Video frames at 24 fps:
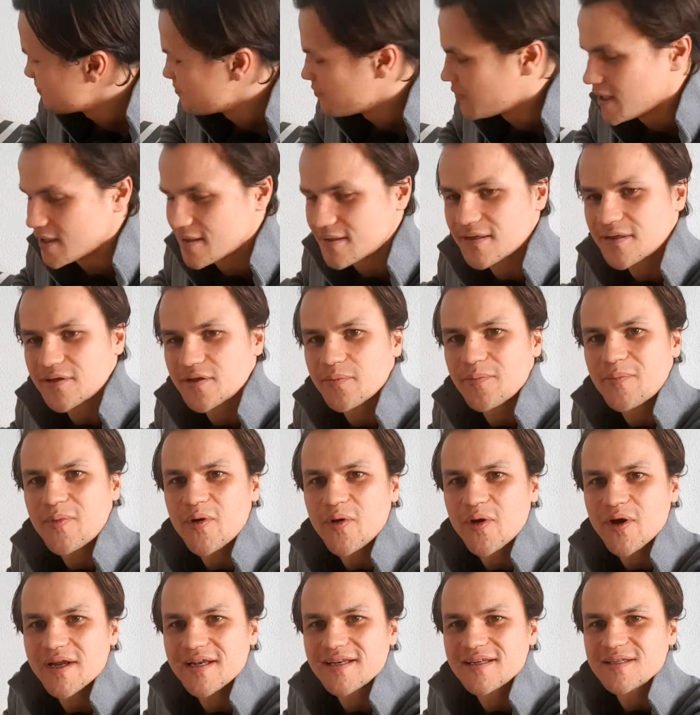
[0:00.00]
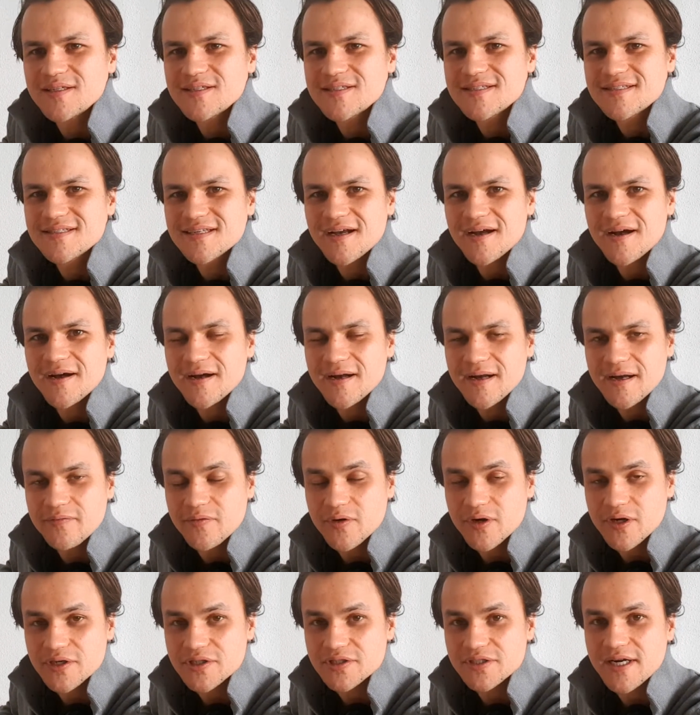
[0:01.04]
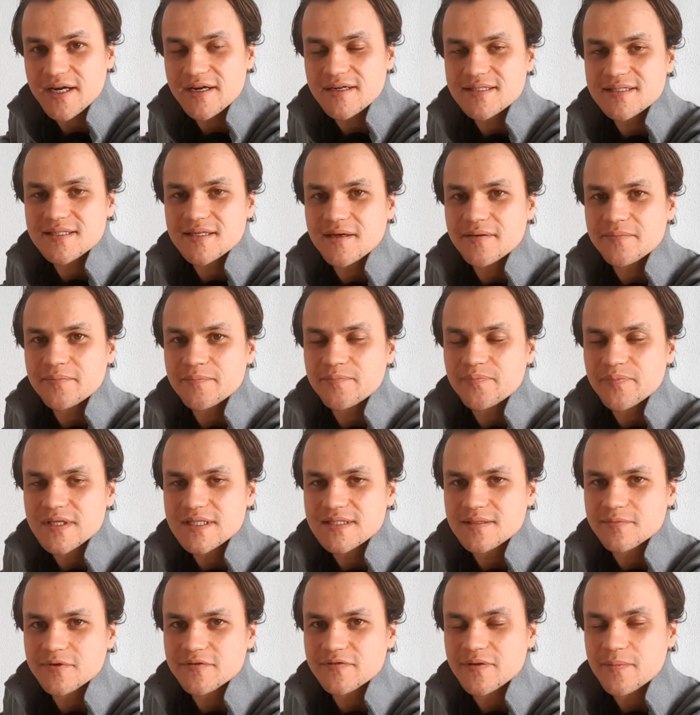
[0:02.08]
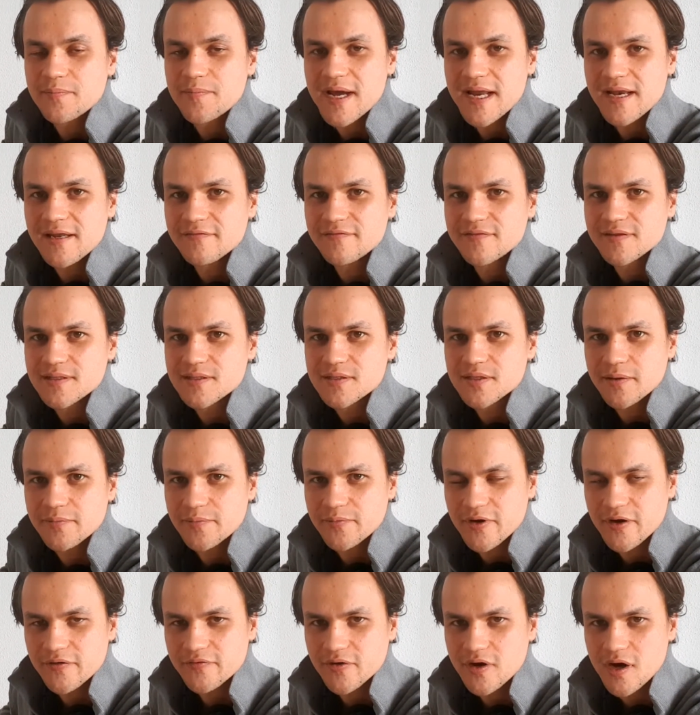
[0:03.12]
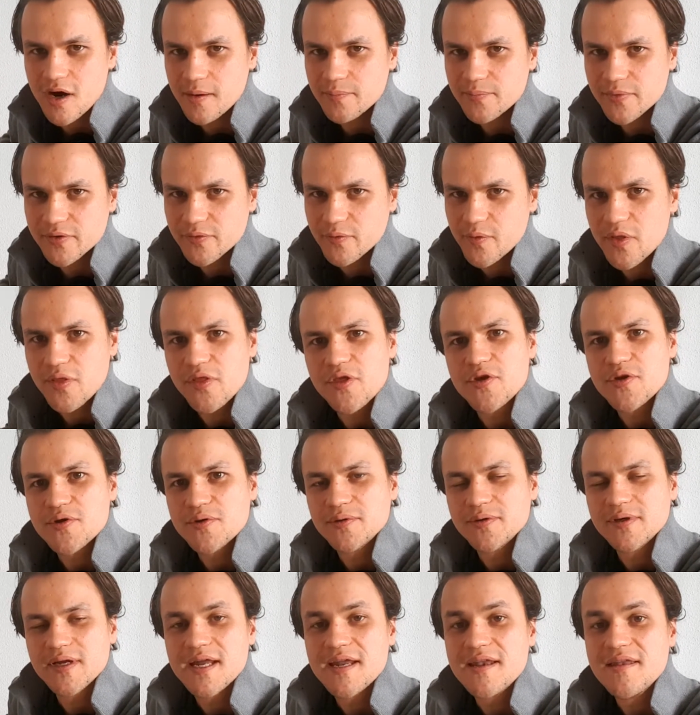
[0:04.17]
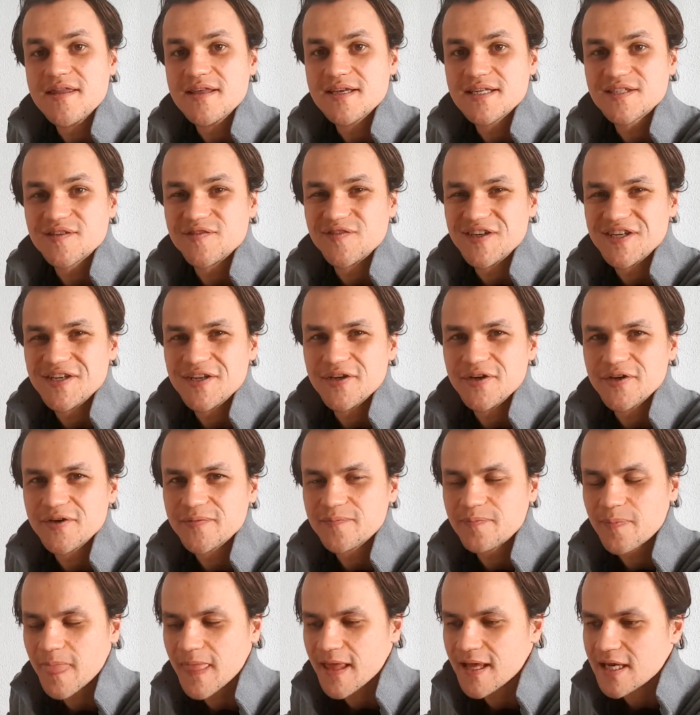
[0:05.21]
But the point is, I want to share some of the benefits of copper with you in this video.